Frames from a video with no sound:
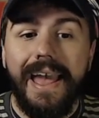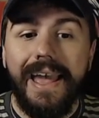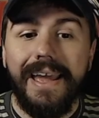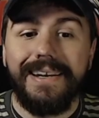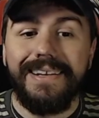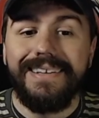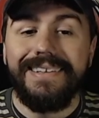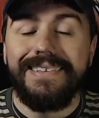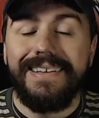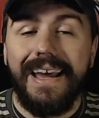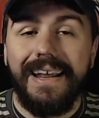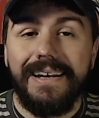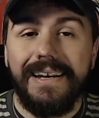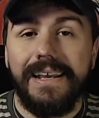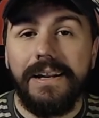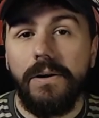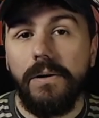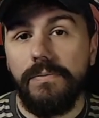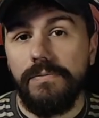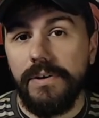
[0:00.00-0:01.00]
and
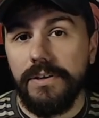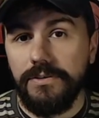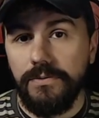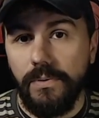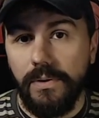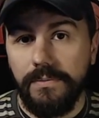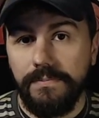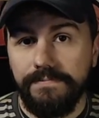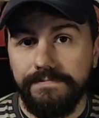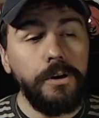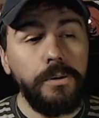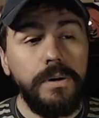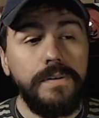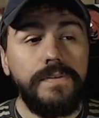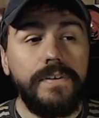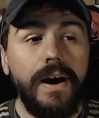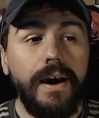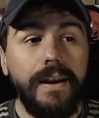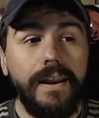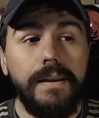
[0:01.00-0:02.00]
detonate on this one. Here
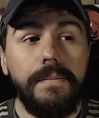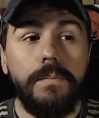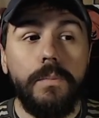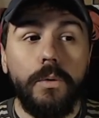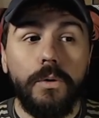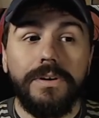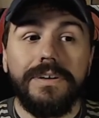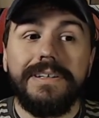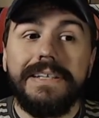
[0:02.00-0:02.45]
we've got a more